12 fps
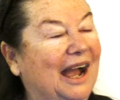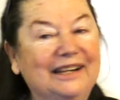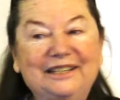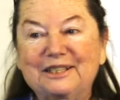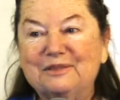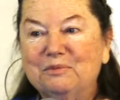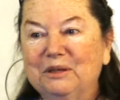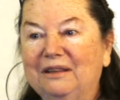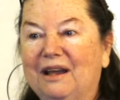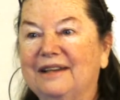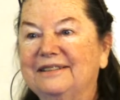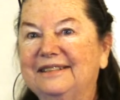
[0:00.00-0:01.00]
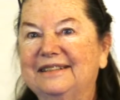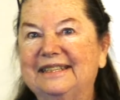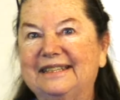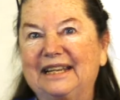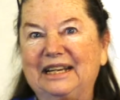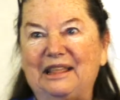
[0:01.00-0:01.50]
I just realized
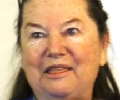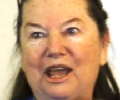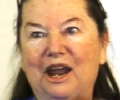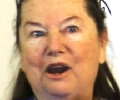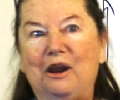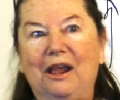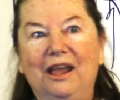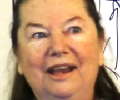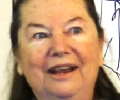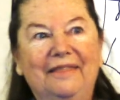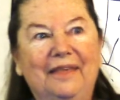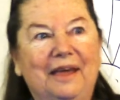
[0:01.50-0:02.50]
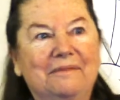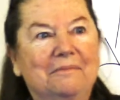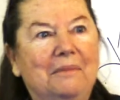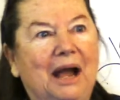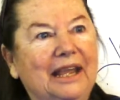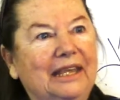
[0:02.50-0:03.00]
sitting there that
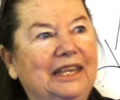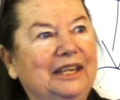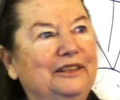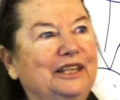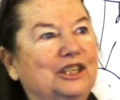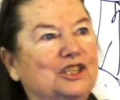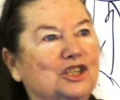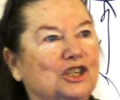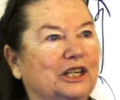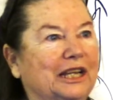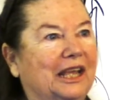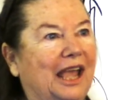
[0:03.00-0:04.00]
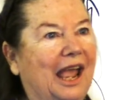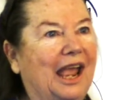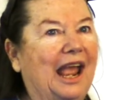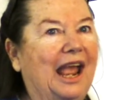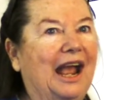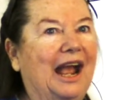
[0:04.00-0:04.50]
my healing journey
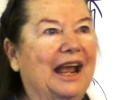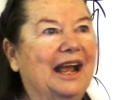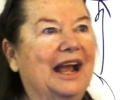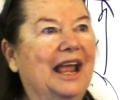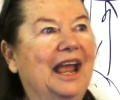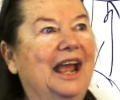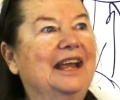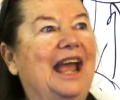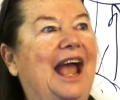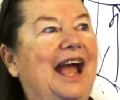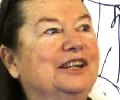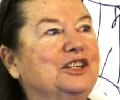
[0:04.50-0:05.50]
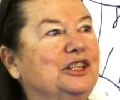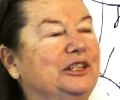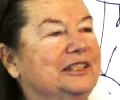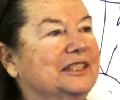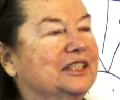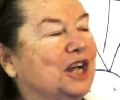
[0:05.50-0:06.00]
actually
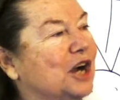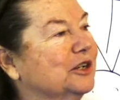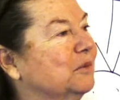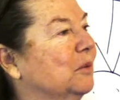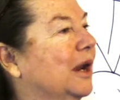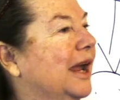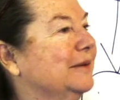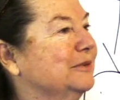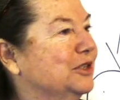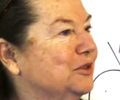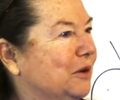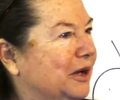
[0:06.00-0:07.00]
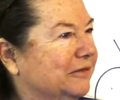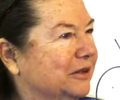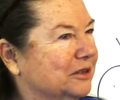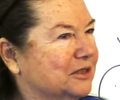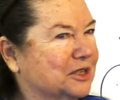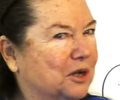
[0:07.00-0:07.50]
started when I was 12
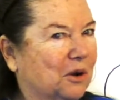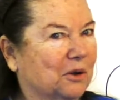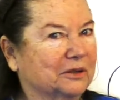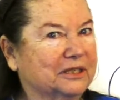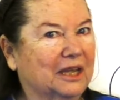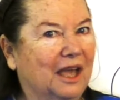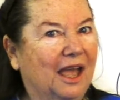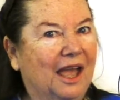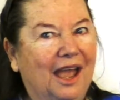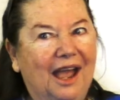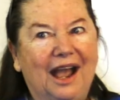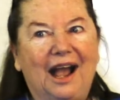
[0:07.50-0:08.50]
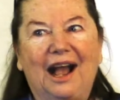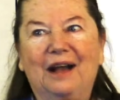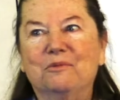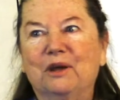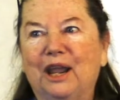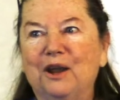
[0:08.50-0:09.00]
years old,
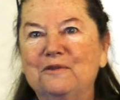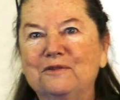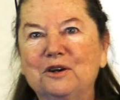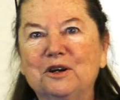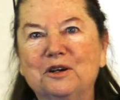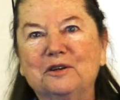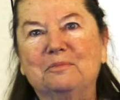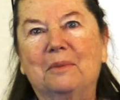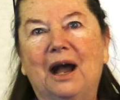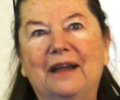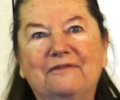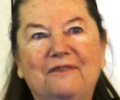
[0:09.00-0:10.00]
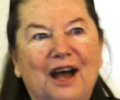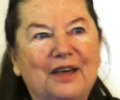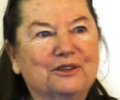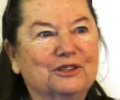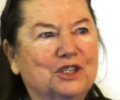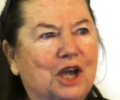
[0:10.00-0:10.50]
when I overheard my
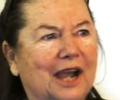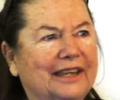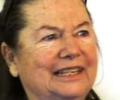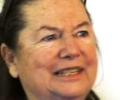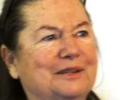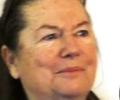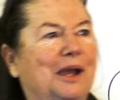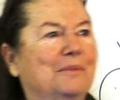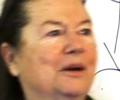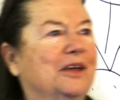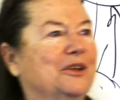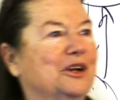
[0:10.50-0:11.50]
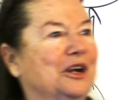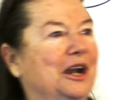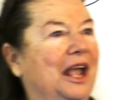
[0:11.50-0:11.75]
father talking to my mother